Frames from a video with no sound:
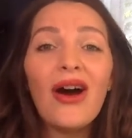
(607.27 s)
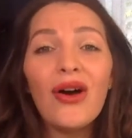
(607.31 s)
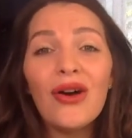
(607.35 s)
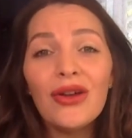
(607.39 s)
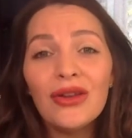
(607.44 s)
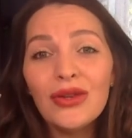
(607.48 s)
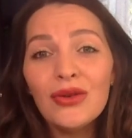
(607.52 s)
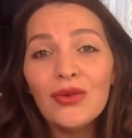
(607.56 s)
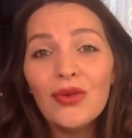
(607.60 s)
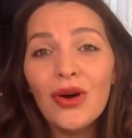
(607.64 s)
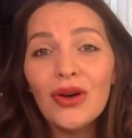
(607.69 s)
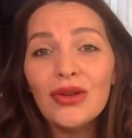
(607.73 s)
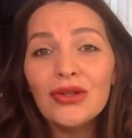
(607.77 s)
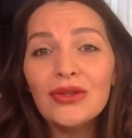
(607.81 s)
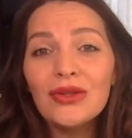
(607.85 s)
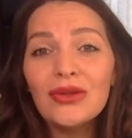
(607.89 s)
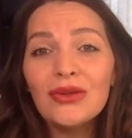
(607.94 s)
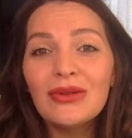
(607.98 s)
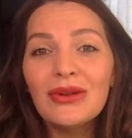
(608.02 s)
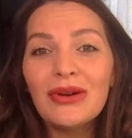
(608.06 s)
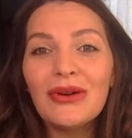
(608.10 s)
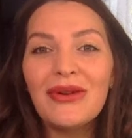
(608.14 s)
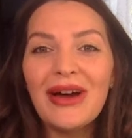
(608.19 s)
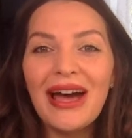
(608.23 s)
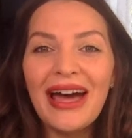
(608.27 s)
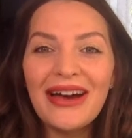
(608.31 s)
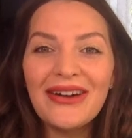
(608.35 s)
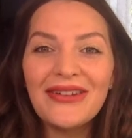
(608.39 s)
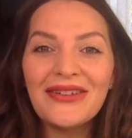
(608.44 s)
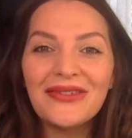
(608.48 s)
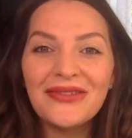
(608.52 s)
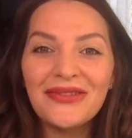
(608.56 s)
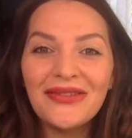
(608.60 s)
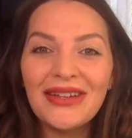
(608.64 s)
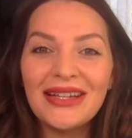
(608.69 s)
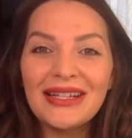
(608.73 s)
you also know how
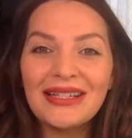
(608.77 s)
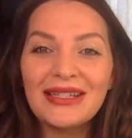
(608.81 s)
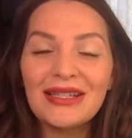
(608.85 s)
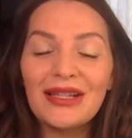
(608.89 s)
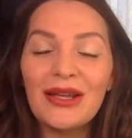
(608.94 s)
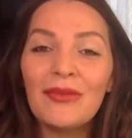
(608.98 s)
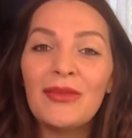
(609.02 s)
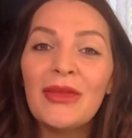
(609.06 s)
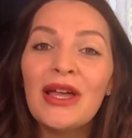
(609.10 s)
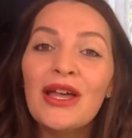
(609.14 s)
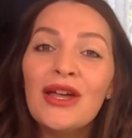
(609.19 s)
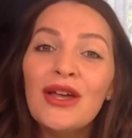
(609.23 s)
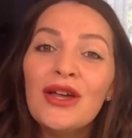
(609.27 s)
to fix them.